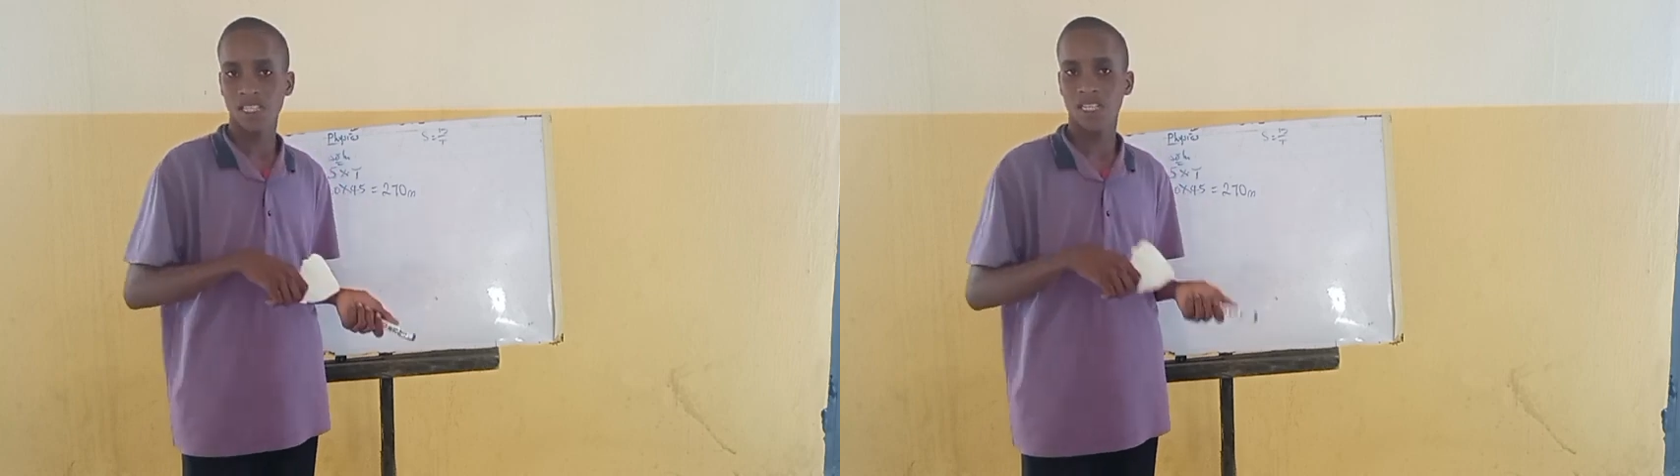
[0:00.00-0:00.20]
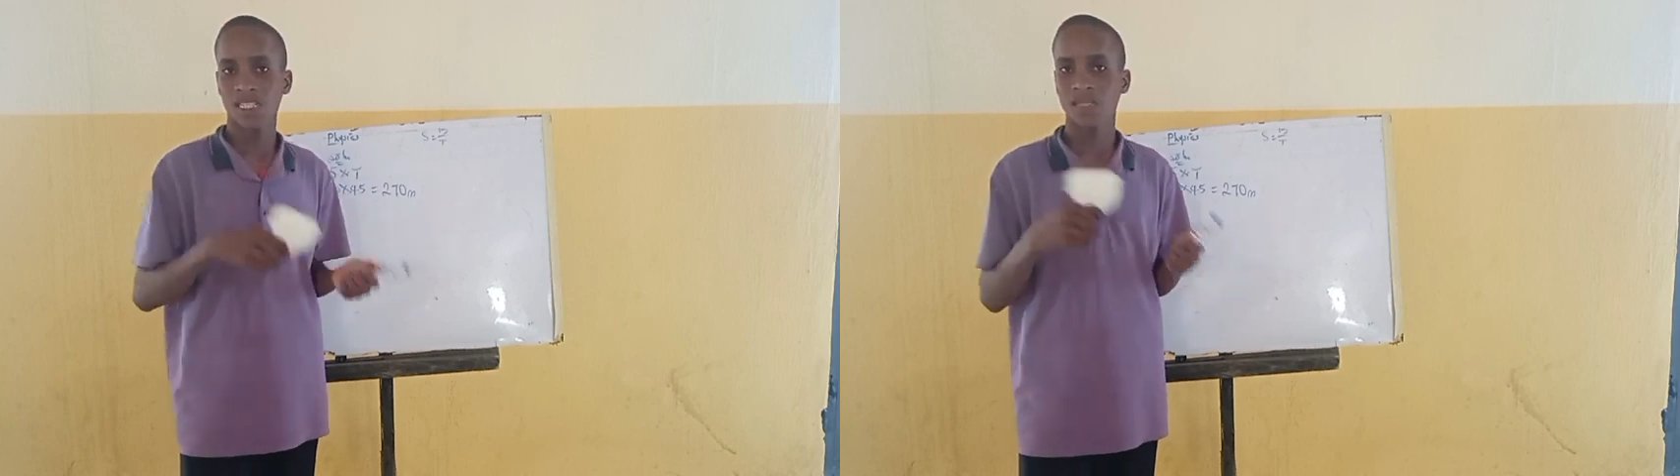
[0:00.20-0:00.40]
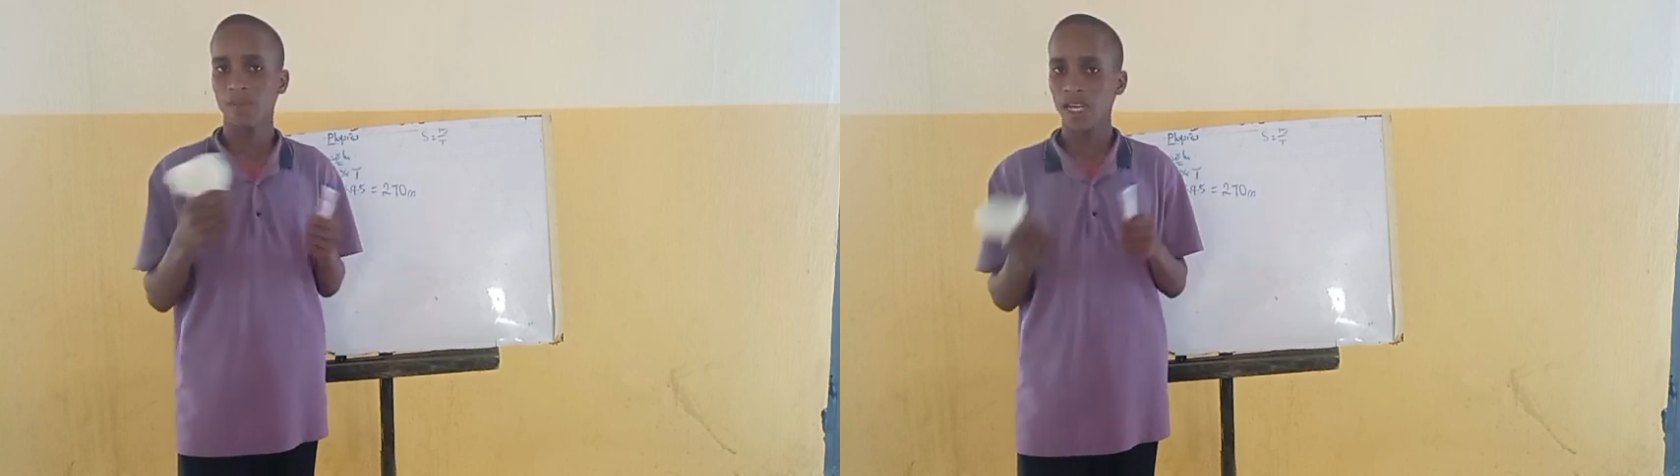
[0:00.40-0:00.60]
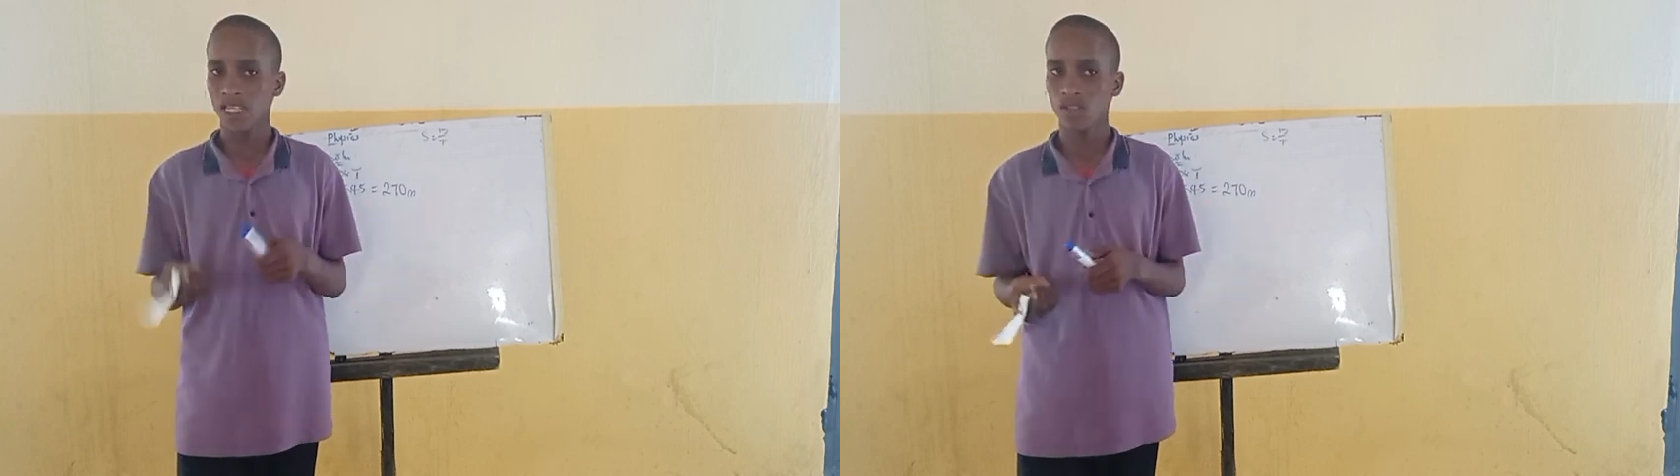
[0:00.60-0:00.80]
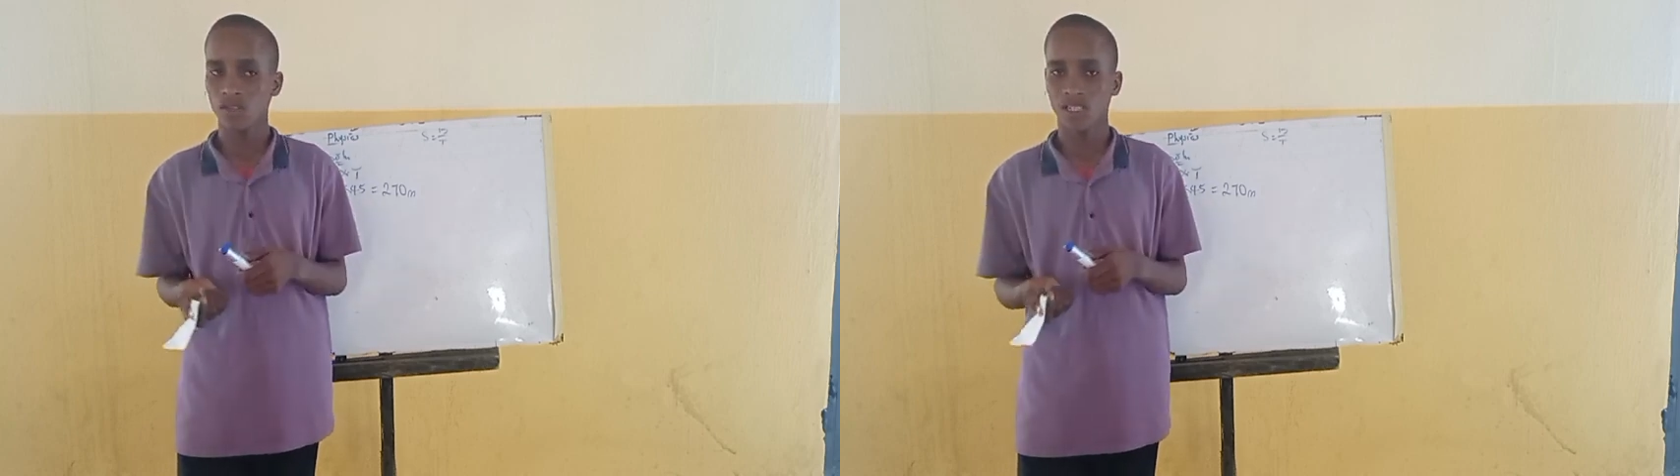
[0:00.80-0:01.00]
that is
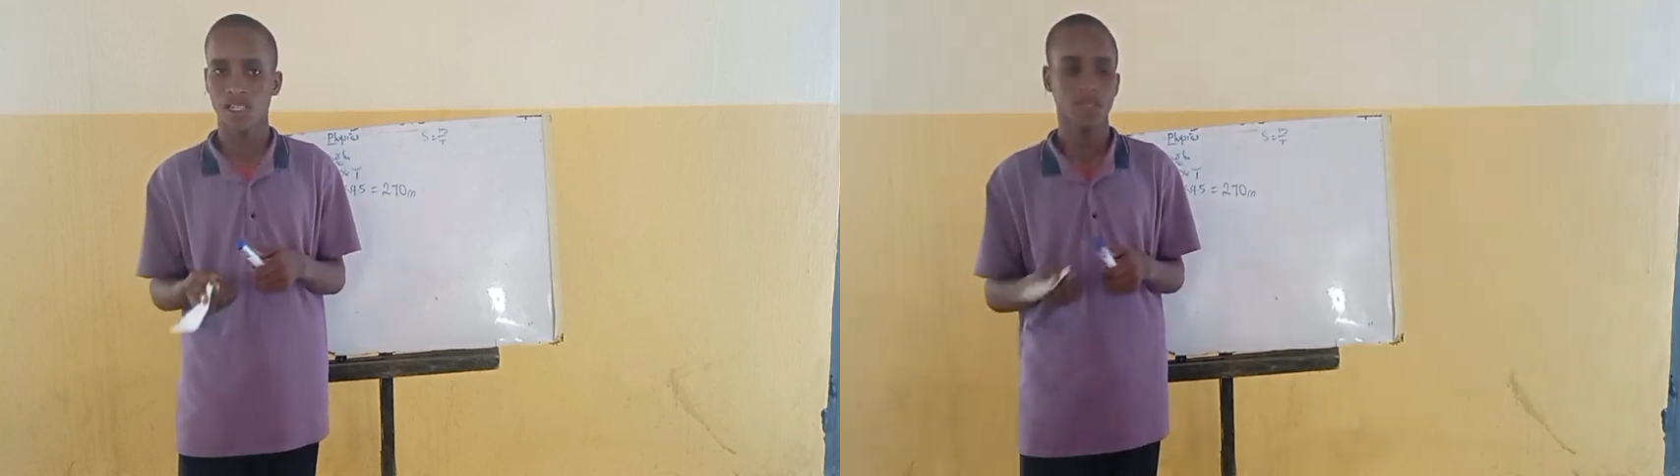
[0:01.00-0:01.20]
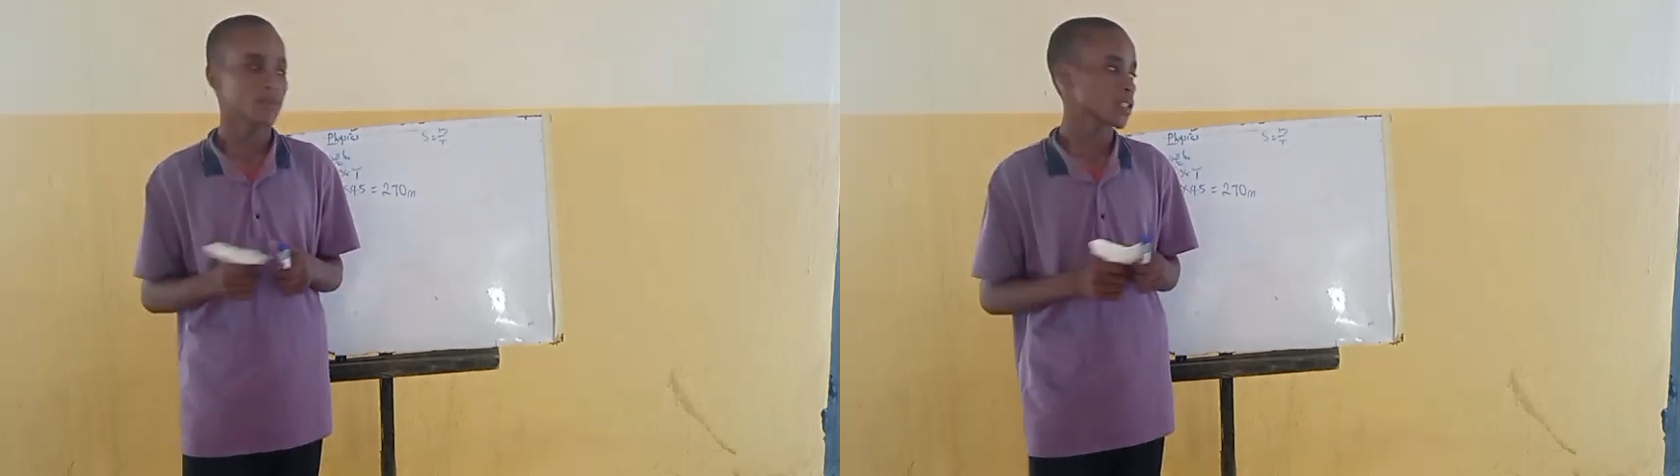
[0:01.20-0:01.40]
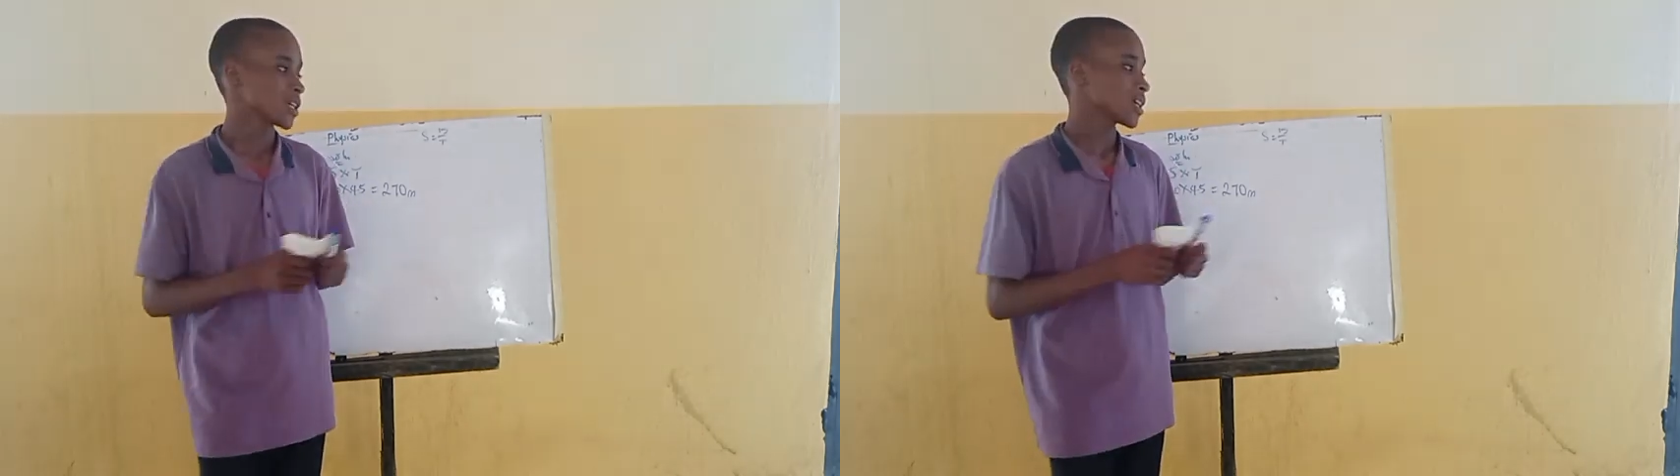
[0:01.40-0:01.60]
marking your script